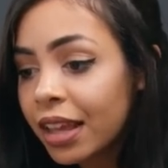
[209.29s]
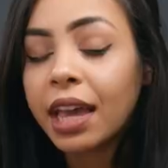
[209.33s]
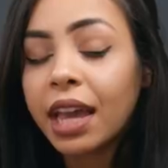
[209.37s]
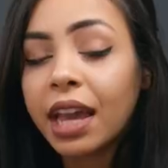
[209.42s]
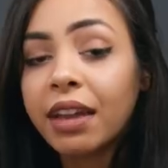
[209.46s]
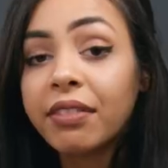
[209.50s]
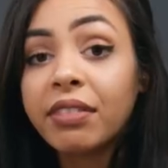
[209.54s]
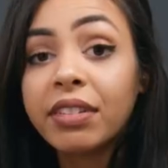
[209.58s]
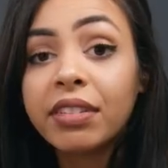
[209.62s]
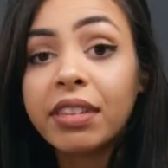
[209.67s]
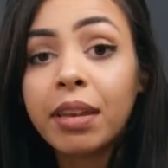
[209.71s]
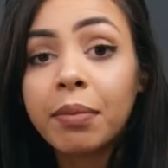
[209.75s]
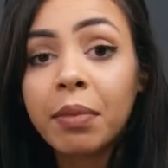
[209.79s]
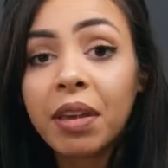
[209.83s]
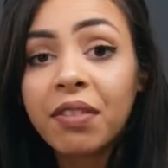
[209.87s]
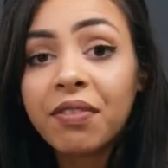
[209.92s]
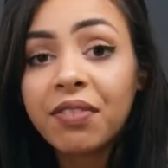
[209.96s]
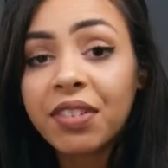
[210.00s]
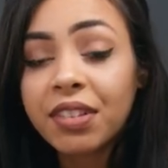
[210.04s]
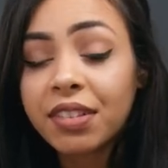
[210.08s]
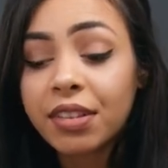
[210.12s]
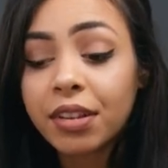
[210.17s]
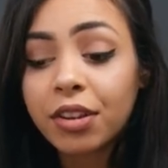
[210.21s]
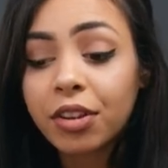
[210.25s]
Every time I
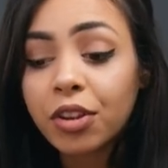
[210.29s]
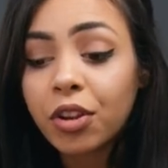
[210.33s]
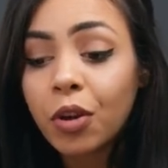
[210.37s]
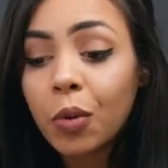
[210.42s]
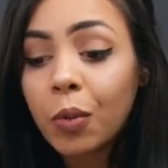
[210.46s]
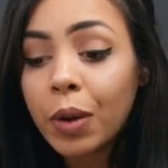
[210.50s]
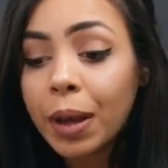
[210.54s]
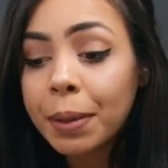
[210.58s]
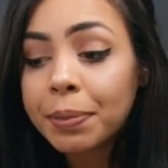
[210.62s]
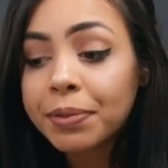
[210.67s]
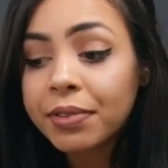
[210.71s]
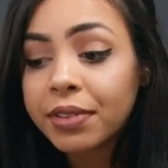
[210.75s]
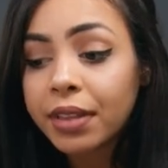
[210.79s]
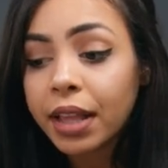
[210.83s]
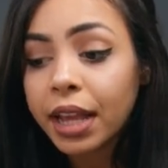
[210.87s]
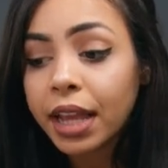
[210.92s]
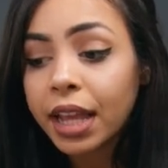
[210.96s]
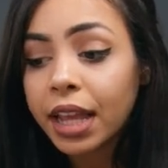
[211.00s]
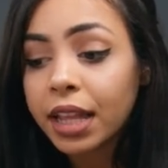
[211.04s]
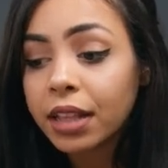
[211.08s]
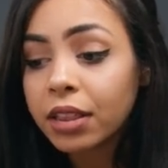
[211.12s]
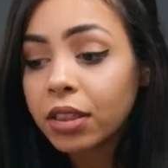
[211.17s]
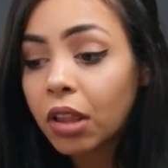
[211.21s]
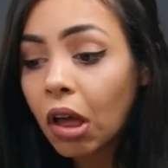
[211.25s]
visit a new
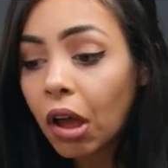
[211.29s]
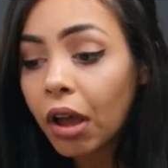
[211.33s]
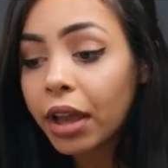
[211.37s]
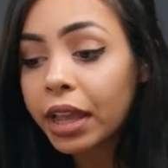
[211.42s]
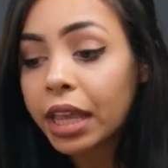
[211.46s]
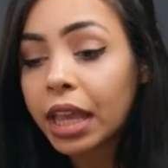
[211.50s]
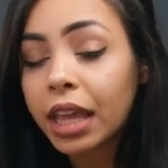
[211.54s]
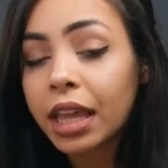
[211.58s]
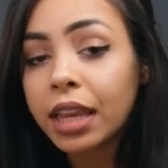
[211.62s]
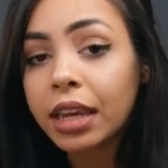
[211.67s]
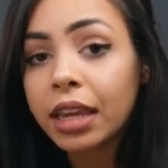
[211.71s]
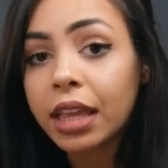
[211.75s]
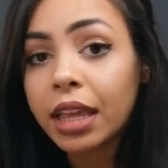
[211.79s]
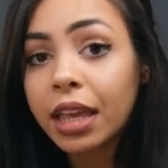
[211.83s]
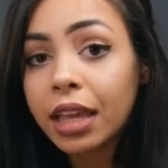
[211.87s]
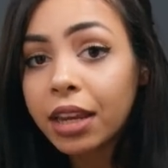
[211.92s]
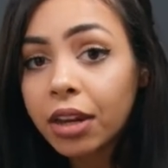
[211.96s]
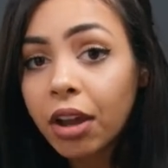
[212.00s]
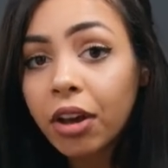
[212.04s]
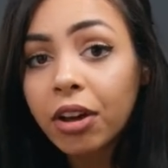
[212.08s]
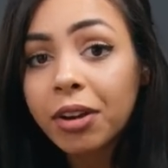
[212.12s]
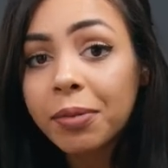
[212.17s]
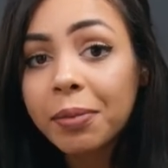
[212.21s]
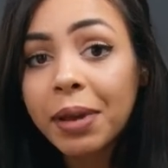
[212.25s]
website and log in, it
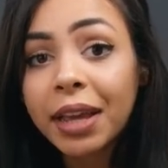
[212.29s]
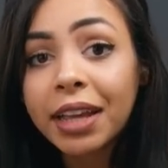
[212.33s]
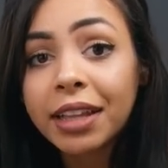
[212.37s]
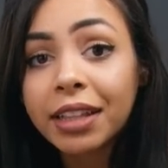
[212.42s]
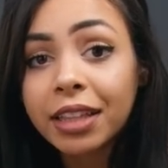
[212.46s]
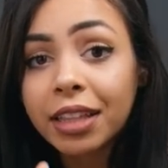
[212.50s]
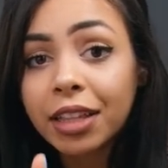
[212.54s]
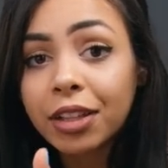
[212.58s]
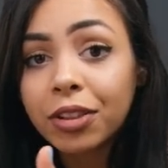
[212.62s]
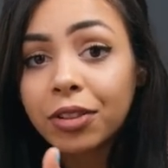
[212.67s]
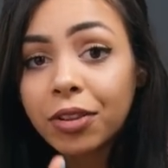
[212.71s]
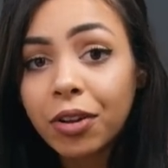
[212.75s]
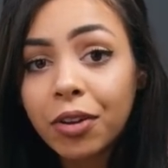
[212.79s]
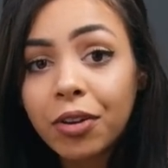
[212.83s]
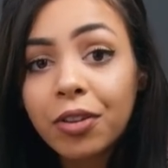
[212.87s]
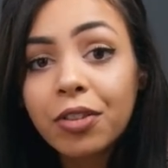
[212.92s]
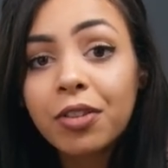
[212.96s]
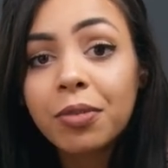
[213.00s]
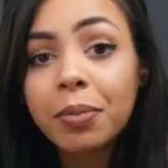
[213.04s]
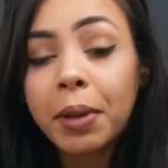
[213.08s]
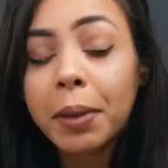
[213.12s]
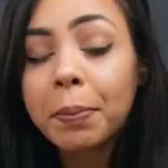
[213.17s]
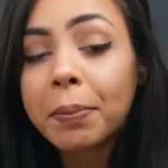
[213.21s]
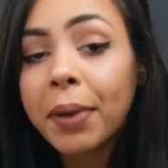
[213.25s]
automatically
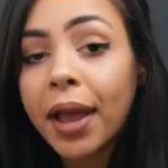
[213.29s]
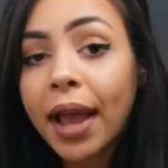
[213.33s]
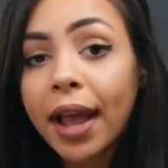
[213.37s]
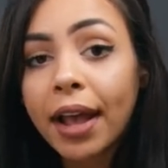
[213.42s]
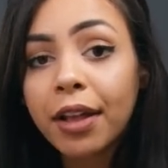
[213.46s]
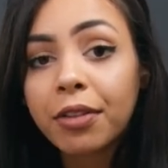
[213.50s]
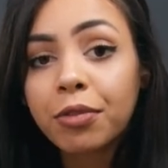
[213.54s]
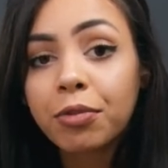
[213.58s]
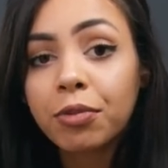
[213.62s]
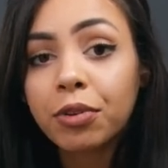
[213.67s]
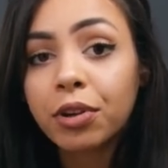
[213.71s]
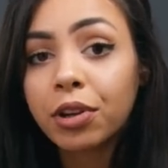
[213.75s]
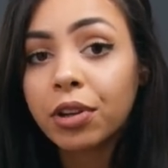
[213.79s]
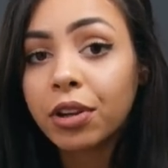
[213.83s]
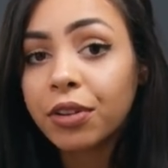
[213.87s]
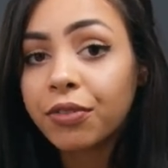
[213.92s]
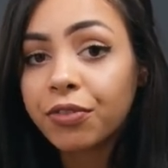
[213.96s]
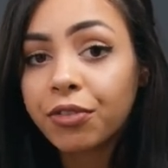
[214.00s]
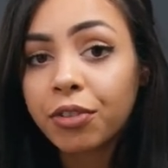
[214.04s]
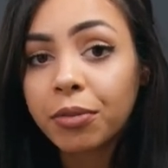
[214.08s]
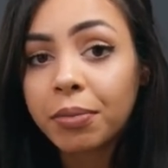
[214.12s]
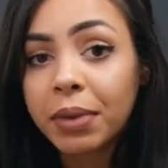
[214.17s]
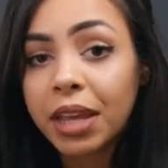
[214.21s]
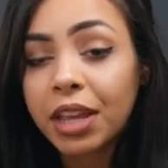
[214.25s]
learns my password and
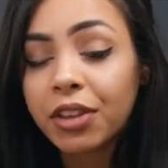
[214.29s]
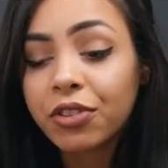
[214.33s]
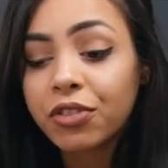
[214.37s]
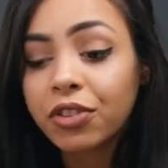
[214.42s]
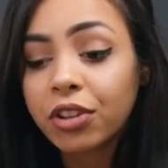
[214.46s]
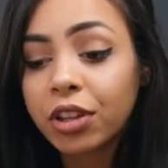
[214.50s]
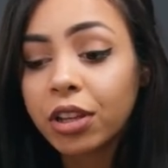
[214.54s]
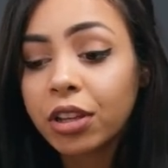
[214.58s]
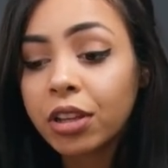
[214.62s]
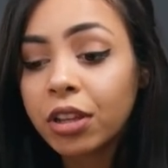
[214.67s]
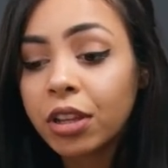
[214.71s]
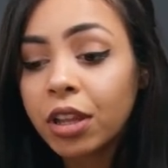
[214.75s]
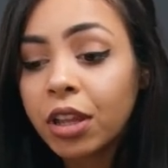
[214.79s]
information.